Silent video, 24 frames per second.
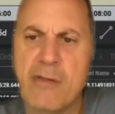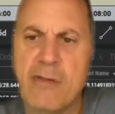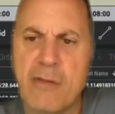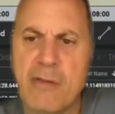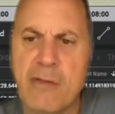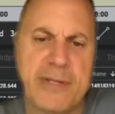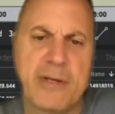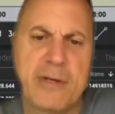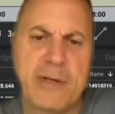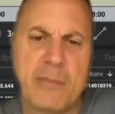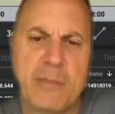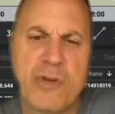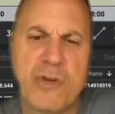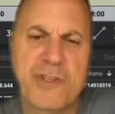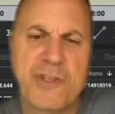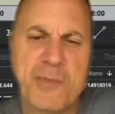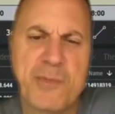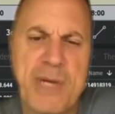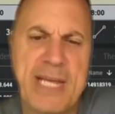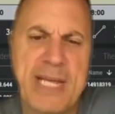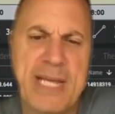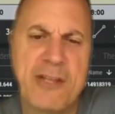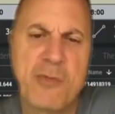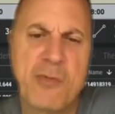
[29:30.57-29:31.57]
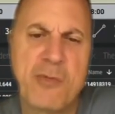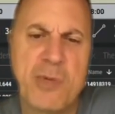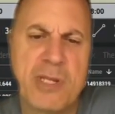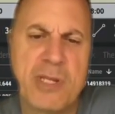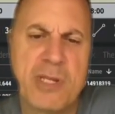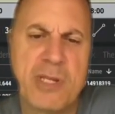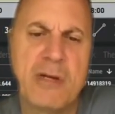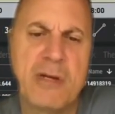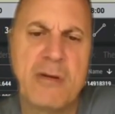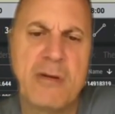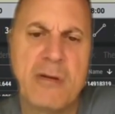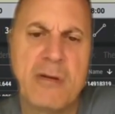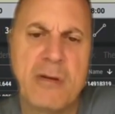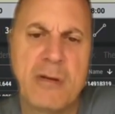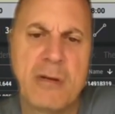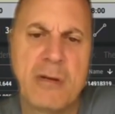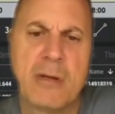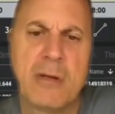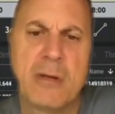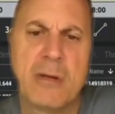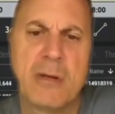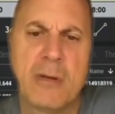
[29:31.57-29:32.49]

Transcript: but the risk management here,